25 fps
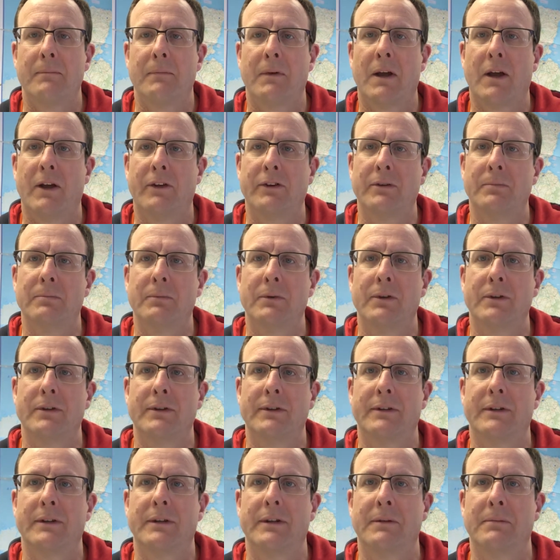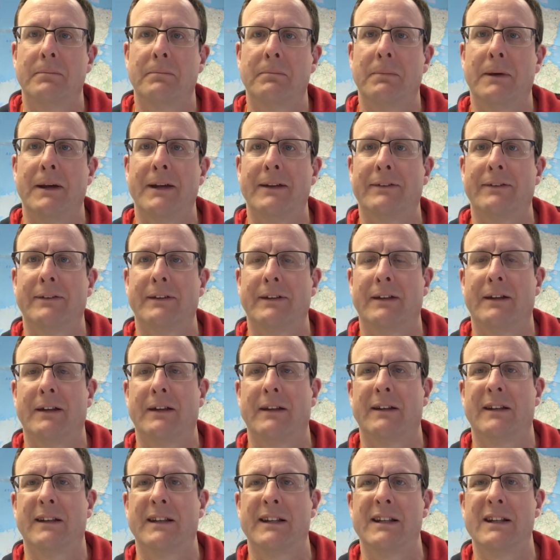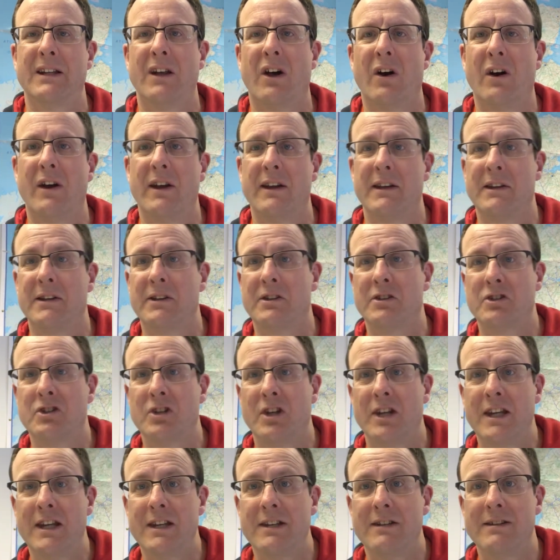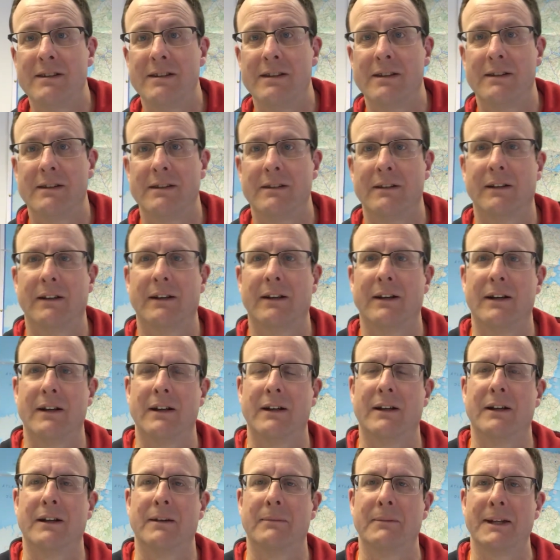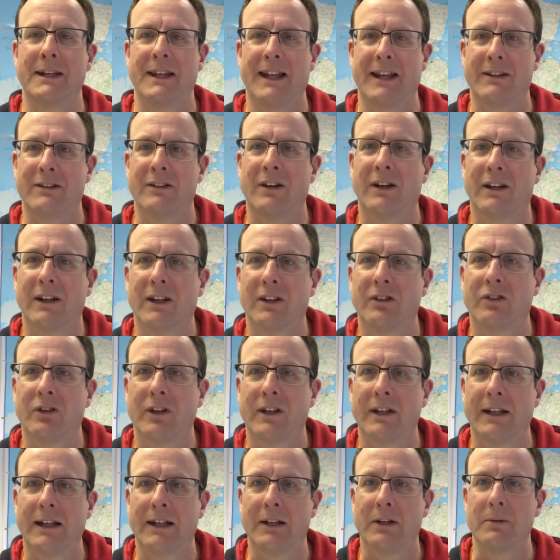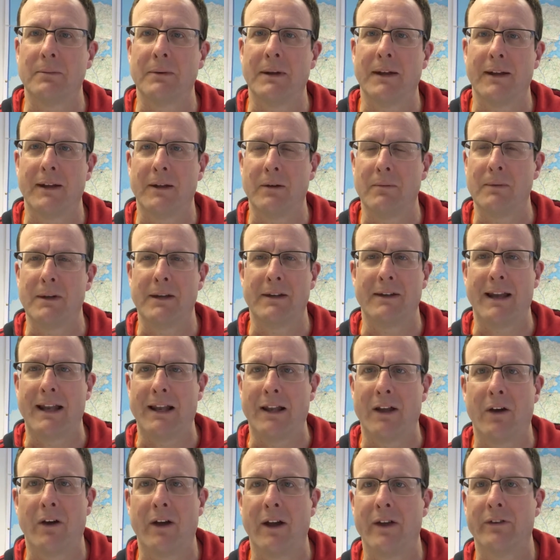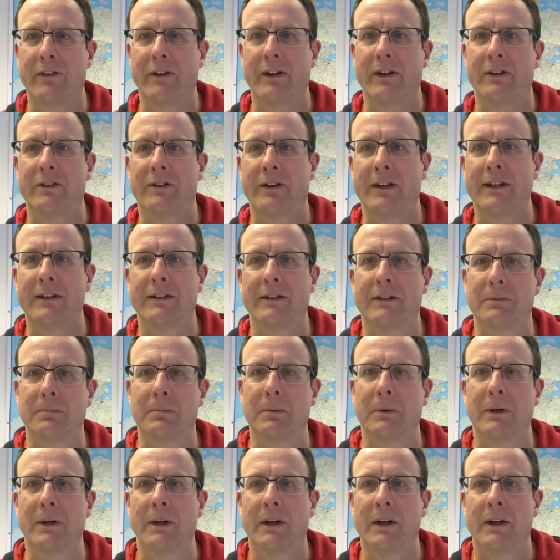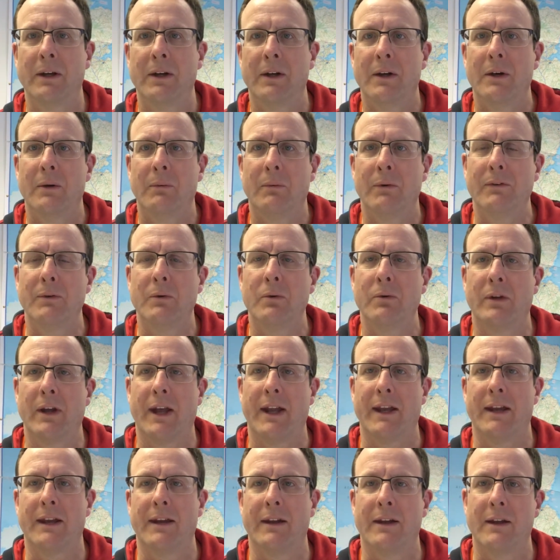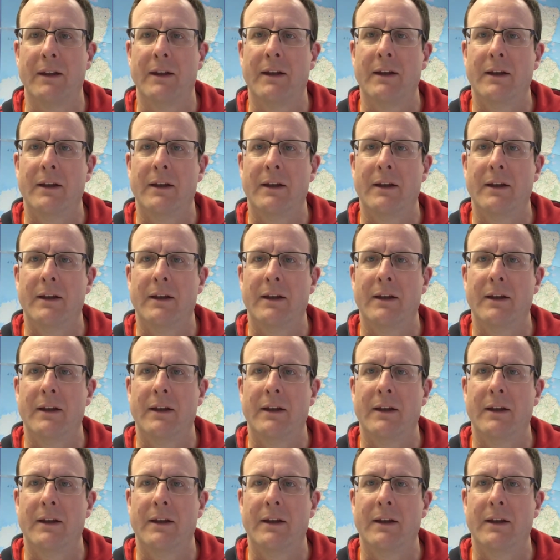Customers basically lie and cheat. I mean that tongue-in-cheek a little bit, I don't mean they're liars and they're cheaters, but we've all done it.